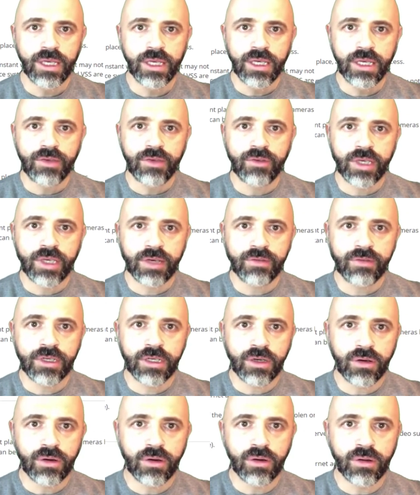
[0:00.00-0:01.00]
If you have
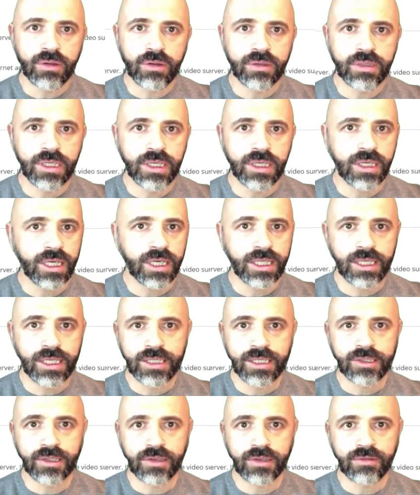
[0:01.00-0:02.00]
an old
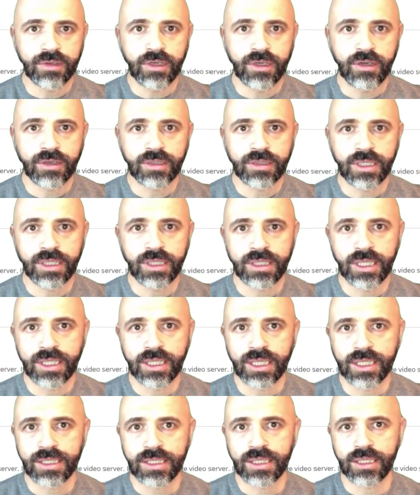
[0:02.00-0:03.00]
headless server locked in a
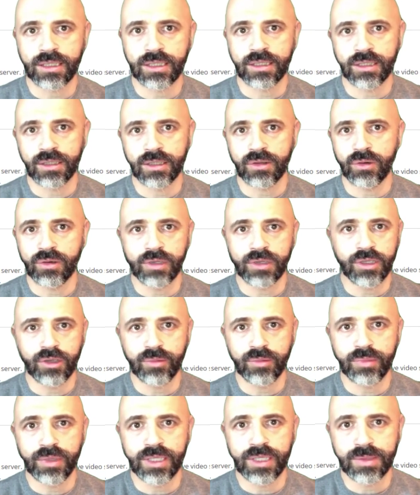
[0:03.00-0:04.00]
data center or in
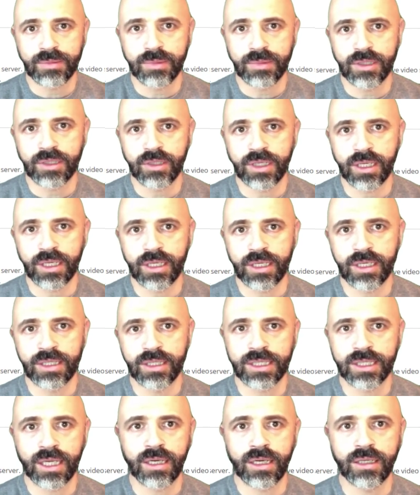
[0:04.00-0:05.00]
your basement, you can
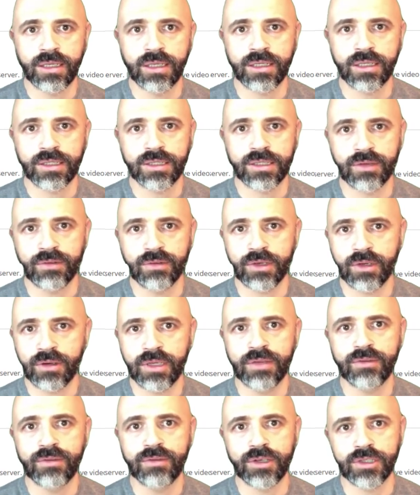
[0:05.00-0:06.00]
install a
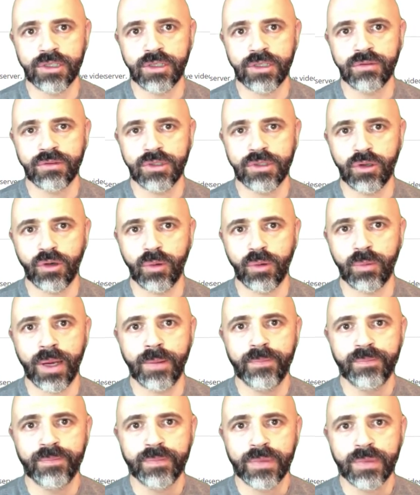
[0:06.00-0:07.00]
server-only version of
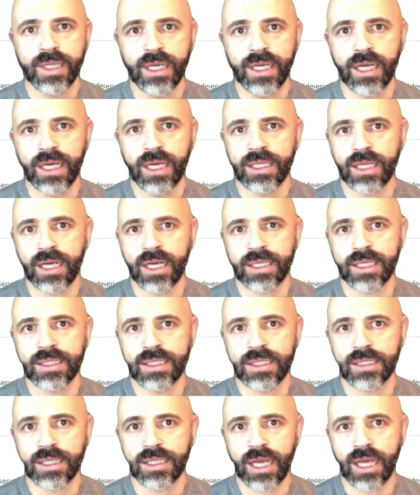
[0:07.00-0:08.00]
Xeoma and
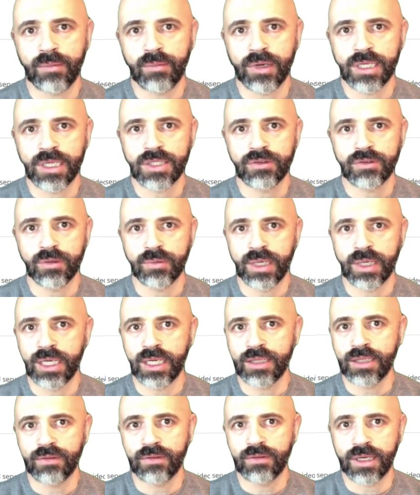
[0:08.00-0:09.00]
access the cameras from any
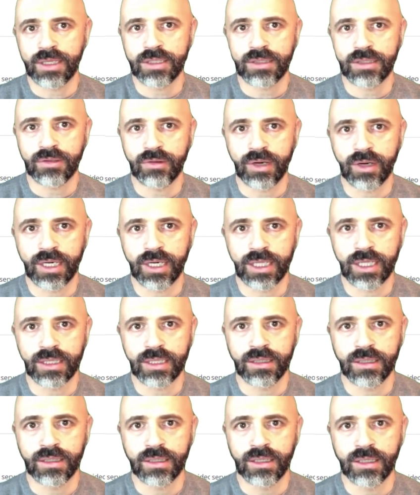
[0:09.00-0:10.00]
device running
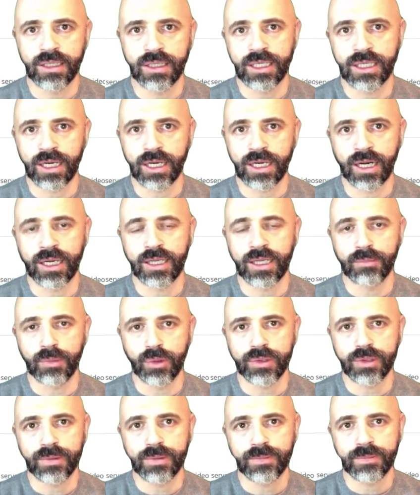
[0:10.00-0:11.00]
in client
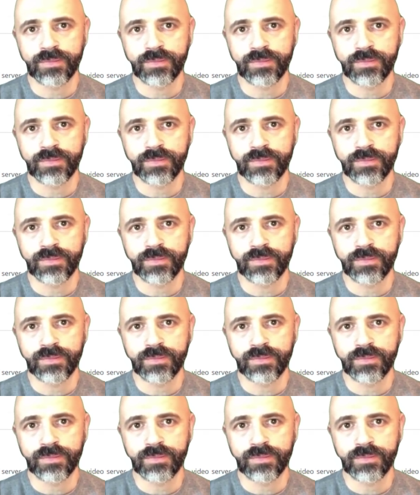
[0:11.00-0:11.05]
mode.